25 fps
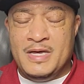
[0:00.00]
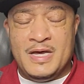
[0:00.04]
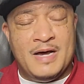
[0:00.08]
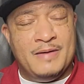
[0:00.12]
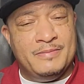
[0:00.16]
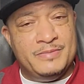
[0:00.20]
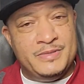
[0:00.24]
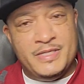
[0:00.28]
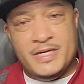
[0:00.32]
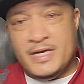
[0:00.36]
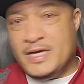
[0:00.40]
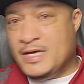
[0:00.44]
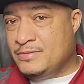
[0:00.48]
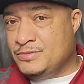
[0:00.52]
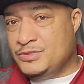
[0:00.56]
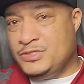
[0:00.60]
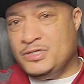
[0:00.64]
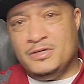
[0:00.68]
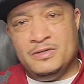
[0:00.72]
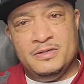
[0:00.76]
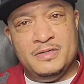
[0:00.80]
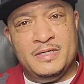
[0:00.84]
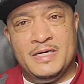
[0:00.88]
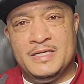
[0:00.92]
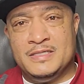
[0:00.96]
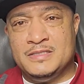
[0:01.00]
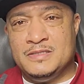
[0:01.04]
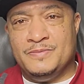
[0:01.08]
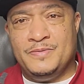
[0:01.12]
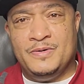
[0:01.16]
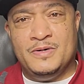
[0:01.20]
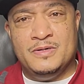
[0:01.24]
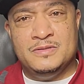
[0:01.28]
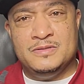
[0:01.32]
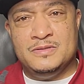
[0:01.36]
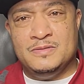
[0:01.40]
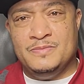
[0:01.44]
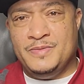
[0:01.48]
I'm damn sure not
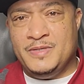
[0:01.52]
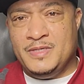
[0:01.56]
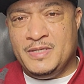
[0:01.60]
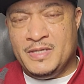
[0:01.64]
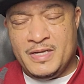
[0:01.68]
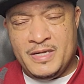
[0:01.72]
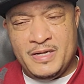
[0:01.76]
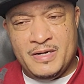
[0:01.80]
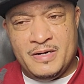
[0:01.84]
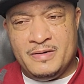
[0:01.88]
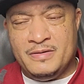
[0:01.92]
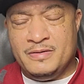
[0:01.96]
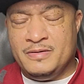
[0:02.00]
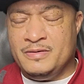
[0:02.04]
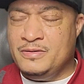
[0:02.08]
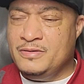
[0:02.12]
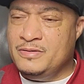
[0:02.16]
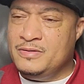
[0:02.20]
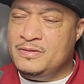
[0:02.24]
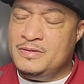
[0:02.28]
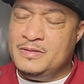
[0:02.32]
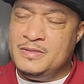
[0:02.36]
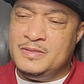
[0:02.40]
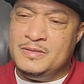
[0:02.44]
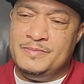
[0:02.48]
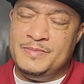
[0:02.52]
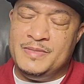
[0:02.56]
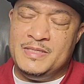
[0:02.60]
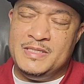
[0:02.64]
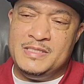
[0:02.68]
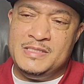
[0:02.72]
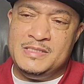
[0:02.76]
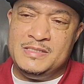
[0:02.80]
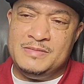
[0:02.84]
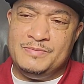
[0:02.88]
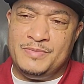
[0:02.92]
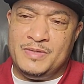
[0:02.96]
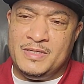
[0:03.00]
supposed to be there, you know what I
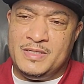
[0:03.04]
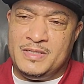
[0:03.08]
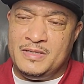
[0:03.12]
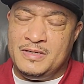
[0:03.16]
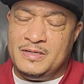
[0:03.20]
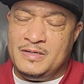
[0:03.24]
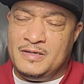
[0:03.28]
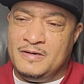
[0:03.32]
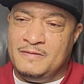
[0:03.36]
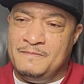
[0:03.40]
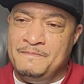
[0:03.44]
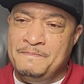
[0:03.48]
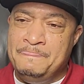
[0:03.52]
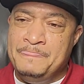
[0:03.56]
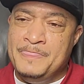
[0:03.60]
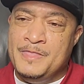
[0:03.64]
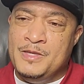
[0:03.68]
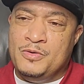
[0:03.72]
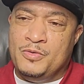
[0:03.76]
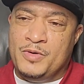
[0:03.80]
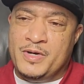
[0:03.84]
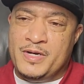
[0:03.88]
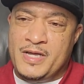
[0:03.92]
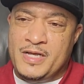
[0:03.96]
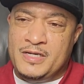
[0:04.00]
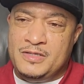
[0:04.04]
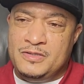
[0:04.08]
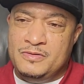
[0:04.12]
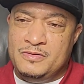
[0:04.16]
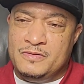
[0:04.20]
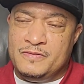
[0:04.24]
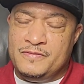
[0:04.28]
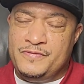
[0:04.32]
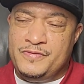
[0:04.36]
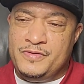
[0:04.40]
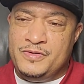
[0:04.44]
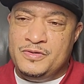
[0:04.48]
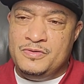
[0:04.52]
mean? But when they
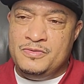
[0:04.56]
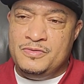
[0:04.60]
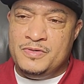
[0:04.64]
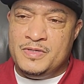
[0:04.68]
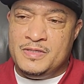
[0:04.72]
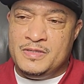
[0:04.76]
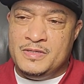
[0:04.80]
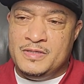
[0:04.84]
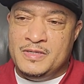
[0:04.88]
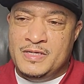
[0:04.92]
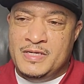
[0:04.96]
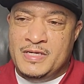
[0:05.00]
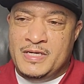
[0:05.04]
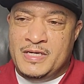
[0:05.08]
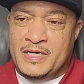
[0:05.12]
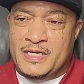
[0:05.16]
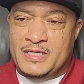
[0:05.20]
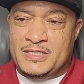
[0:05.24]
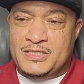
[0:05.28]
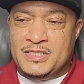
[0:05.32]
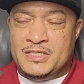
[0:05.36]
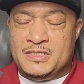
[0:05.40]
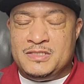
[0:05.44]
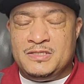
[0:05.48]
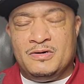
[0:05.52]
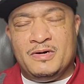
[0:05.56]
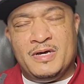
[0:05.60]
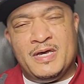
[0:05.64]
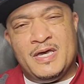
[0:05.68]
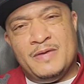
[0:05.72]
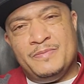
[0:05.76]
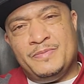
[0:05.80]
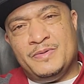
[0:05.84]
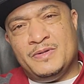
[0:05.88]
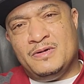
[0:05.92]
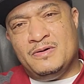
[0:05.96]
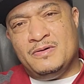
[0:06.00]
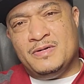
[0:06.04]
do the viewing, it just so
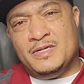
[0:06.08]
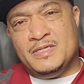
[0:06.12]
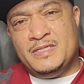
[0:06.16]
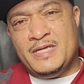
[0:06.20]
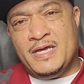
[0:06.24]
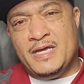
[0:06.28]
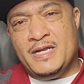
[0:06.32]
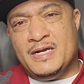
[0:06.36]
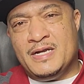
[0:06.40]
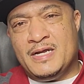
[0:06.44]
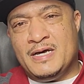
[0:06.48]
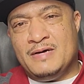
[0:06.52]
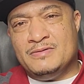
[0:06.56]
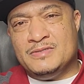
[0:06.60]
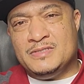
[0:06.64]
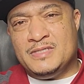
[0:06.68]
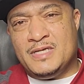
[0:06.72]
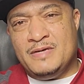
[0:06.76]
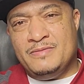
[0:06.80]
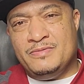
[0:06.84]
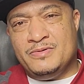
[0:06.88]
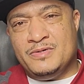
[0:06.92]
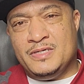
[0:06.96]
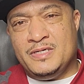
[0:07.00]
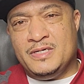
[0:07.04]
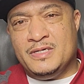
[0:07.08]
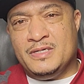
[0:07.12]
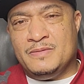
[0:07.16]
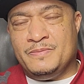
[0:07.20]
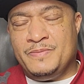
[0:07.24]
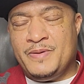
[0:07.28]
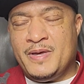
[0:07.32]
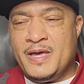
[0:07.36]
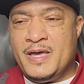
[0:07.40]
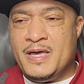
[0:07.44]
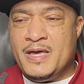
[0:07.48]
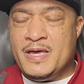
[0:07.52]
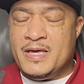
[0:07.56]
happened on the day that I was able to get a
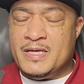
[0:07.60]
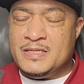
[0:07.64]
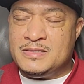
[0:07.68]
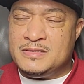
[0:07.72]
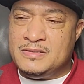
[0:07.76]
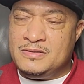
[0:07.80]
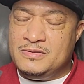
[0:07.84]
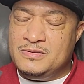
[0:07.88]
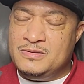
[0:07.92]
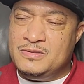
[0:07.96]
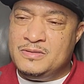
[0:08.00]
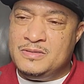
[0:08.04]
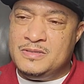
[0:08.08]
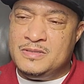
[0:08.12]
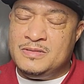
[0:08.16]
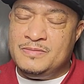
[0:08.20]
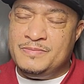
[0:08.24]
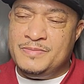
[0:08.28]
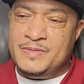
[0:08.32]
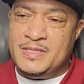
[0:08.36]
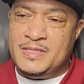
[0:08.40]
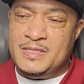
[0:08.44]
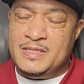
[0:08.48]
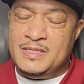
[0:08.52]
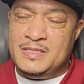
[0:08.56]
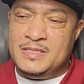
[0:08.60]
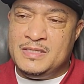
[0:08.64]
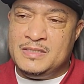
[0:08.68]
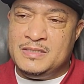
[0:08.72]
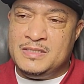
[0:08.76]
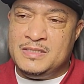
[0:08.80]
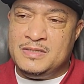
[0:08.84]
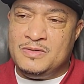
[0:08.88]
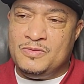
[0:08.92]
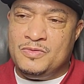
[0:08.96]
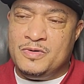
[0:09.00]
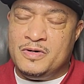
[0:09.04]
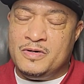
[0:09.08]
pass, you know what I mean? And
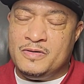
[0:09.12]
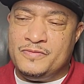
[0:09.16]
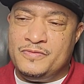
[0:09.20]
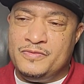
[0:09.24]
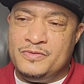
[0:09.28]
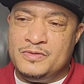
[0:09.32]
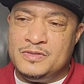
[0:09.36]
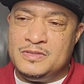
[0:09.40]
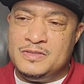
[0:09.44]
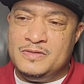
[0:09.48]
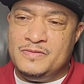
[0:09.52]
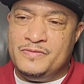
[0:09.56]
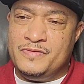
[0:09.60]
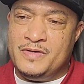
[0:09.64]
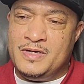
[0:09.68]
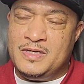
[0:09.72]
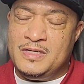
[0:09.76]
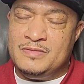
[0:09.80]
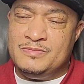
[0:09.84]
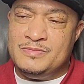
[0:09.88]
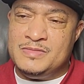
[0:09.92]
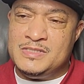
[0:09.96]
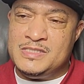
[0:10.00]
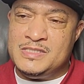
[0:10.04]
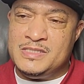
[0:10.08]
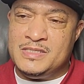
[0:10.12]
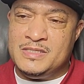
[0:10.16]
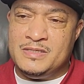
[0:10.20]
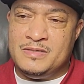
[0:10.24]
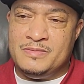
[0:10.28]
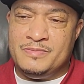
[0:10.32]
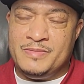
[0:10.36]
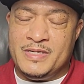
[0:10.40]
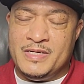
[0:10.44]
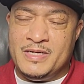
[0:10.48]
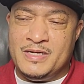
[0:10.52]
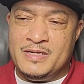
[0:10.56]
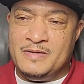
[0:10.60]
to the Workforce Development
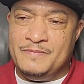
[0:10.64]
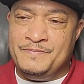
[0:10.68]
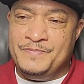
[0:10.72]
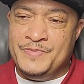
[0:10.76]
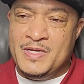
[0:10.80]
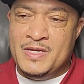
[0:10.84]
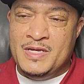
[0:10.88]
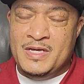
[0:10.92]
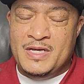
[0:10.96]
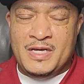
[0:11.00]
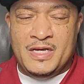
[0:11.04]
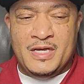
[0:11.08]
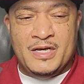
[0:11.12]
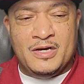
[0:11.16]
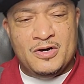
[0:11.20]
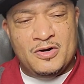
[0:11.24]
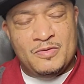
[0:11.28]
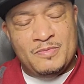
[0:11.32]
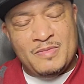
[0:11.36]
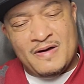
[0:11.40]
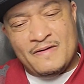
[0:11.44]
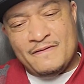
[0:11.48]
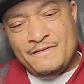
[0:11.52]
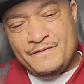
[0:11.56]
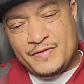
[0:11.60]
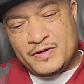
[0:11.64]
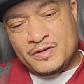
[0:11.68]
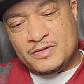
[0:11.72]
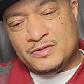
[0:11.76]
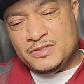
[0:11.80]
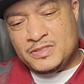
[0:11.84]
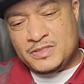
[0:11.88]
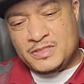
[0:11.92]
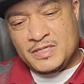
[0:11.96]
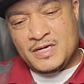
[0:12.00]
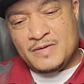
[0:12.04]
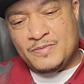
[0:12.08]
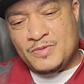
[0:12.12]
Center, man. And here go my
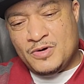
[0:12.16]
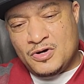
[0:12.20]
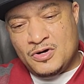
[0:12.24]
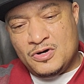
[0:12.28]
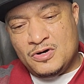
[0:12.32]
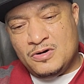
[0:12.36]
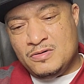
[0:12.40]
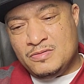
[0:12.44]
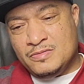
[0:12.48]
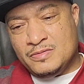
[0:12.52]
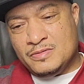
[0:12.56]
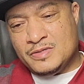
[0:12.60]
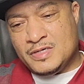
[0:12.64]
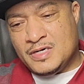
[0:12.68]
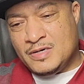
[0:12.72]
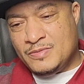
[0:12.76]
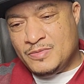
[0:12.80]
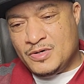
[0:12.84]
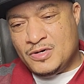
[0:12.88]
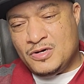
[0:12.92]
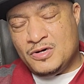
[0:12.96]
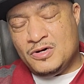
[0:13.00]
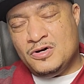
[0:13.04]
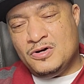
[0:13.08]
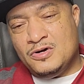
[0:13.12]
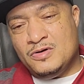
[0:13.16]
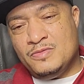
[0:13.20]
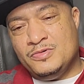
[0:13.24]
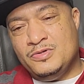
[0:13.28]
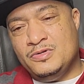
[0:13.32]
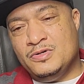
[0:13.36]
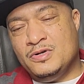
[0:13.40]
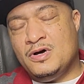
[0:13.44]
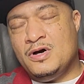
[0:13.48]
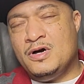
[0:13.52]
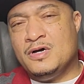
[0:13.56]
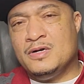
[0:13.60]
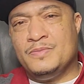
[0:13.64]
first step home, coming home,
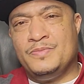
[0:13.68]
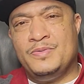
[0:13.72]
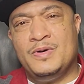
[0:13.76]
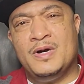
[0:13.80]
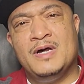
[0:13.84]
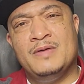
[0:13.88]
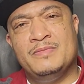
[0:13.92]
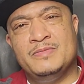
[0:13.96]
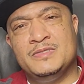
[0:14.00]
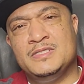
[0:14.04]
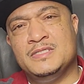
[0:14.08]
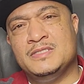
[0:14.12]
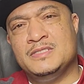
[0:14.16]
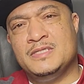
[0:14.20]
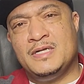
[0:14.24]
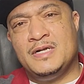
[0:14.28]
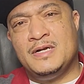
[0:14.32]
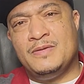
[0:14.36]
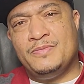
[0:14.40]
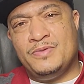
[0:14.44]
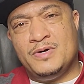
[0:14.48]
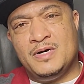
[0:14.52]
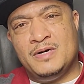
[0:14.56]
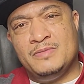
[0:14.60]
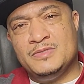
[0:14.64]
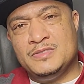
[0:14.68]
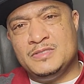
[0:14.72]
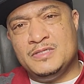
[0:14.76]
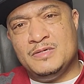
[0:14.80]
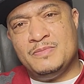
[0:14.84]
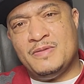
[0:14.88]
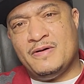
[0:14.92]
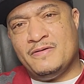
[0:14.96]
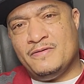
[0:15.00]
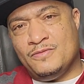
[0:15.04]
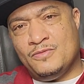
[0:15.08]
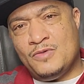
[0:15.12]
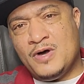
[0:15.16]
you know, all the promises that I promised
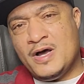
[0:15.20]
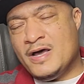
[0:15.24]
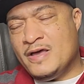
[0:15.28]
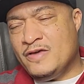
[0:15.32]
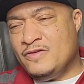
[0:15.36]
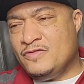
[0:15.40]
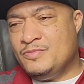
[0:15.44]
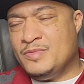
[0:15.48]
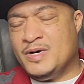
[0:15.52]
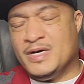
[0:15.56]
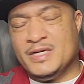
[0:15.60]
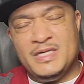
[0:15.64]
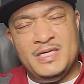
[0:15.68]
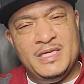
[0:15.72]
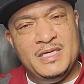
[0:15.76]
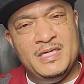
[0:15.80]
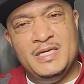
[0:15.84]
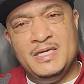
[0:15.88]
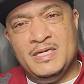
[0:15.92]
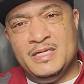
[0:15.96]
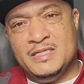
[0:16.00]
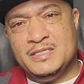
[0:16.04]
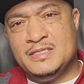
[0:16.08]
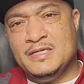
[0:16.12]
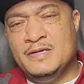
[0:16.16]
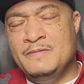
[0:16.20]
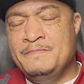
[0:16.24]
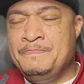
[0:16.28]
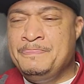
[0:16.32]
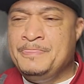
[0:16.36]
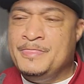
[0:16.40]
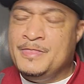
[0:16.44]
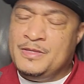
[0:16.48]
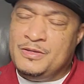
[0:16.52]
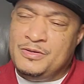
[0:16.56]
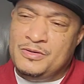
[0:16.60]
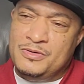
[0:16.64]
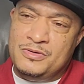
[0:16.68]
to my wife, my kids,
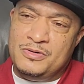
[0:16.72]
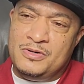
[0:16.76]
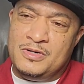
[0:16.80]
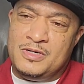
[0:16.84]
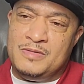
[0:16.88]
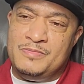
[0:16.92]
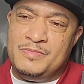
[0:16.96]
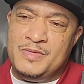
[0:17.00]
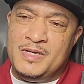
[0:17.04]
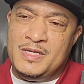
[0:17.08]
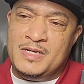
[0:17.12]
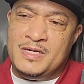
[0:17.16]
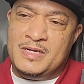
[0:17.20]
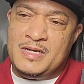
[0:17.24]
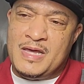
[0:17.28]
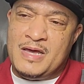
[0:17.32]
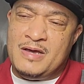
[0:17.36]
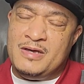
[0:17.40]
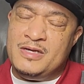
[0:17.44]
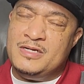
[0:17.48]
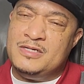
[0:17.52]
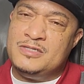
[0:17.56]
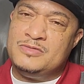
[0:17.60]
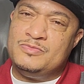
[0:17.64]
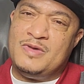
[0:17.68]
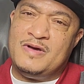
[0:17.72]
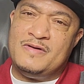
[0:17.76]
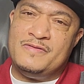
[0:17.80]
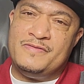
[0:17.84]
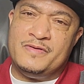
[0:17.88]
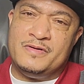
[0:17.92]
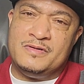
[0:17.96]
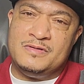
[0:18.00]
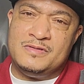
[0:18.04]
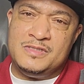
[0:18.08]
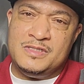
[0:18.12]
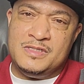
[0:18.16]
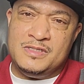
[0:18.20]
you know what I mean? And now here's my
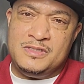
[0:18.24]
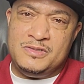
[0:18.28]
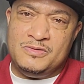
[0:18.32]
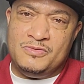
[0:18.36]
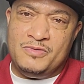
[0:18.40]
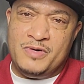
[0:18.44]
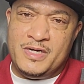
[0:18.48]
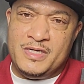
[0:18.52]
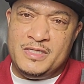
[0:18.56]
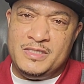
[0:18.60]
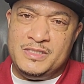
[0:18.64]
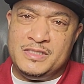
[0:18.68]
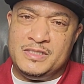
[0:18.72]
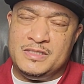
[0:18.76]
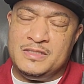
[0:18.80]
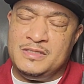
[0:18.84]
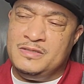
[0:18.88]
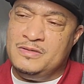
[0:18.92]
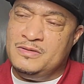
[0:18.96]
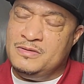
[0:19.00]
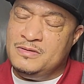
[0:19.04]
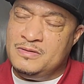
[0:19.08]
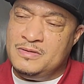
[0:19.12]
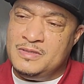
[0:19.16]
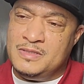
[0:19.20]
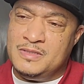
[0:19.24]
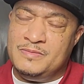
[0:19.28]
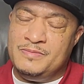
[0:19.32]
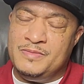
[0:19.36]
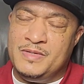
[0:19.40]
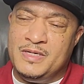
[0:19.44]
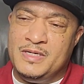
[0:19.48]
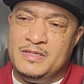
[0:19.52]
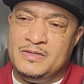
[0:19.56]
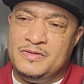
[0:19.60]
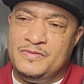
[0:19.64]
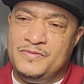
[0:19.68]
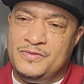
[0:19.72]
first situation, you know what I mean?